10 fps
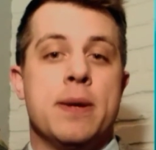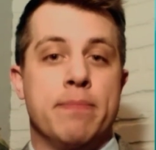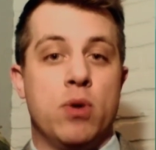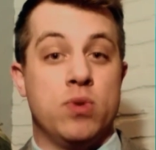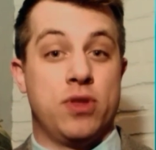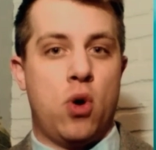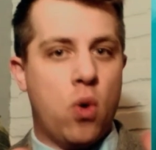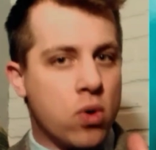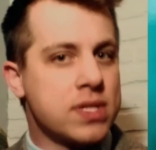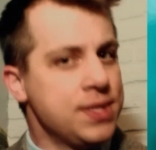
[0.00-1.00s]
but with a
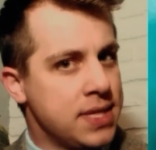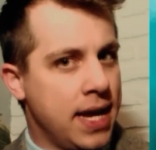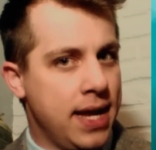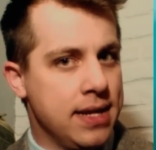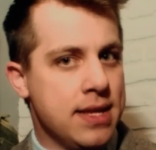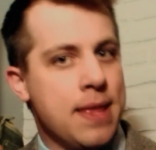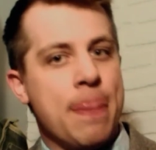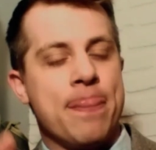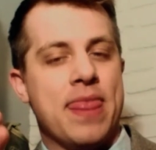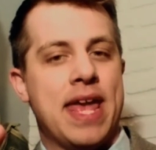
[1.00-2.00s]
horse's head
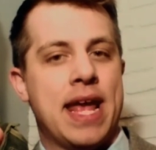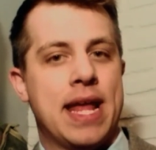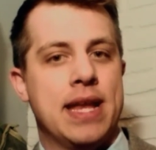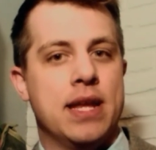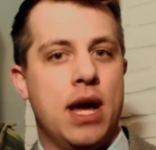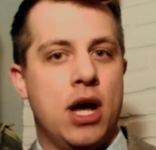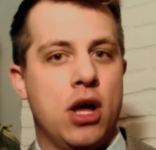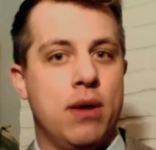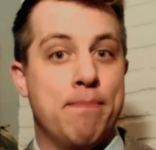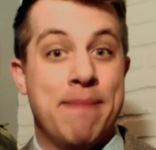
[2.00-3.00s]
and
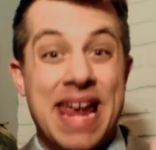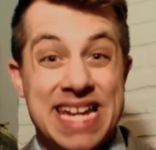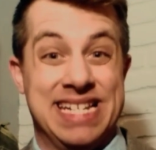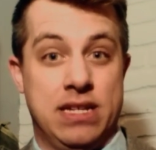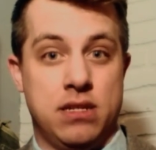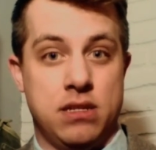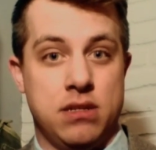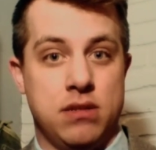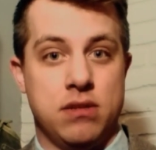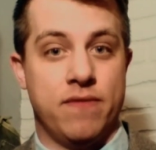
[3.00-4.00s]
a mane
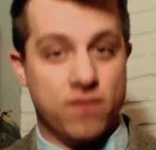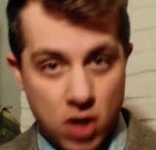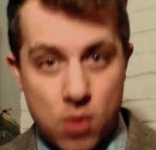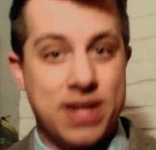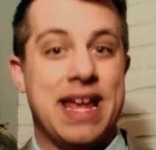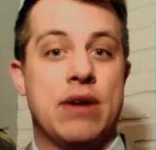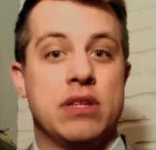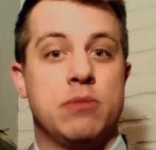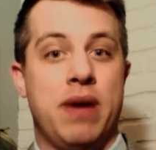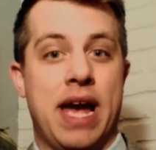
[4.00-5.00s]
flowing down
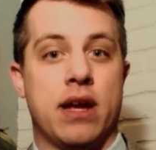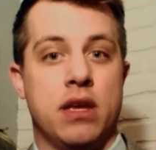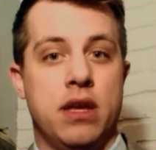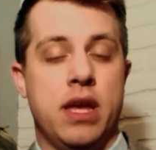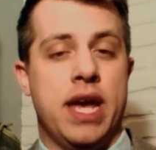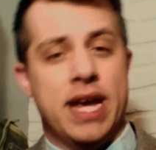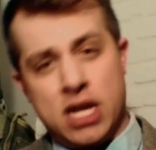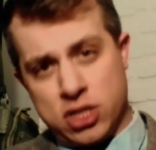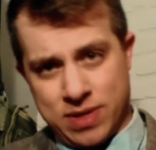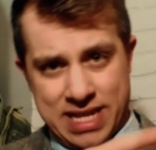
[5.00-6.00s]
its back. It
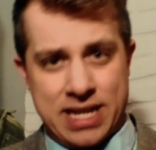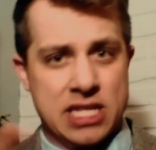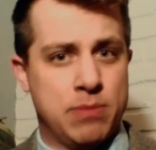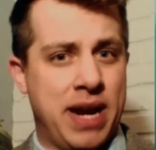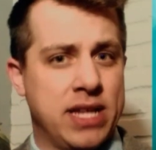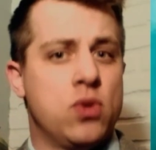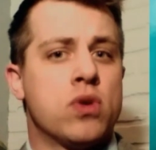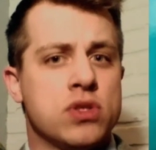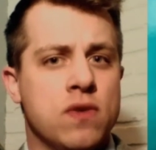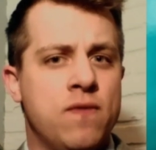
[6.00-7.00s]
also has like a spiked
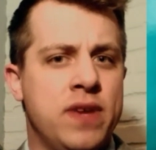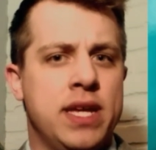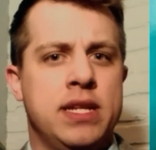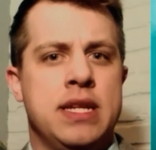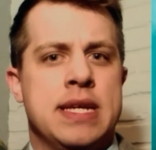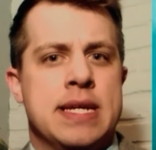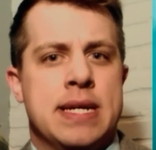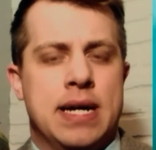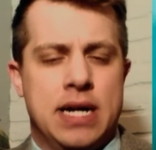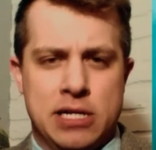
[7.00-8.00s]
dorsal fin
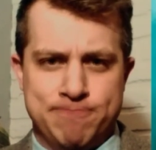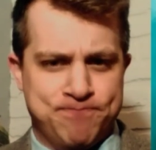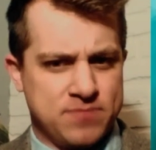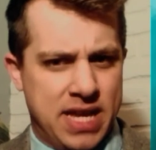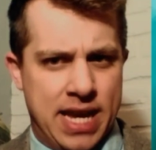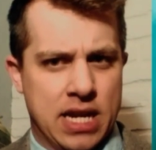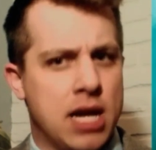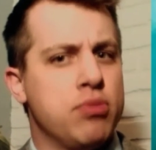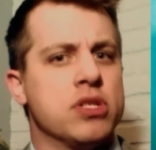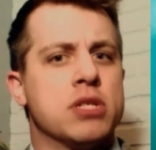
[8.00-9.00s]
and a
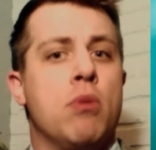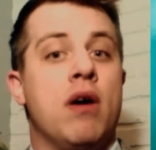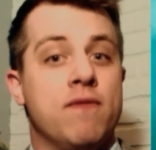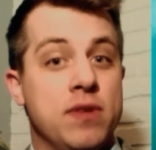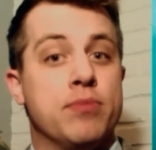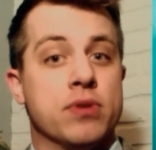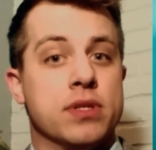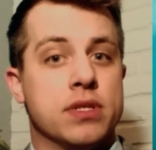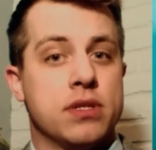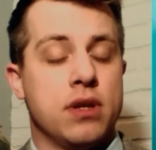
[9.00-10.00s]
couple of small
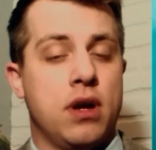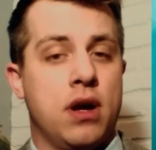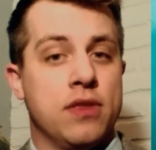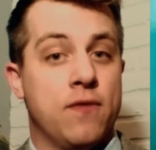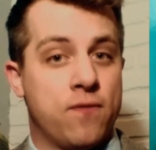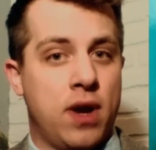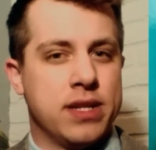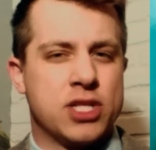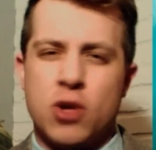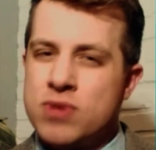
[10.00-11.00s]
flippers on the front.
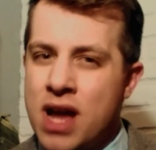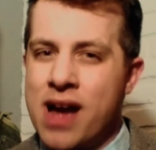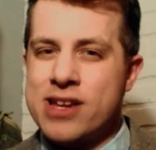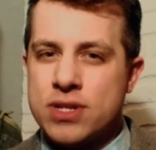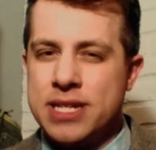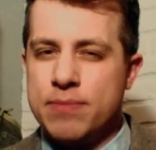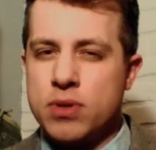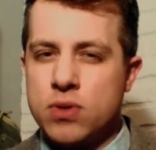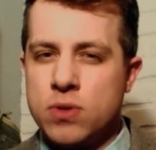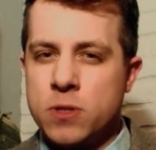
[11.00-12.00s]
So not your
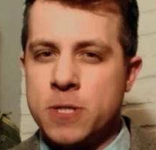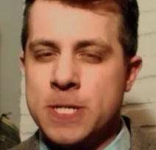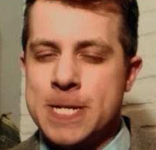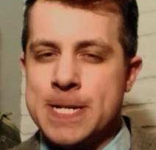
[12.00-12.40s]
typical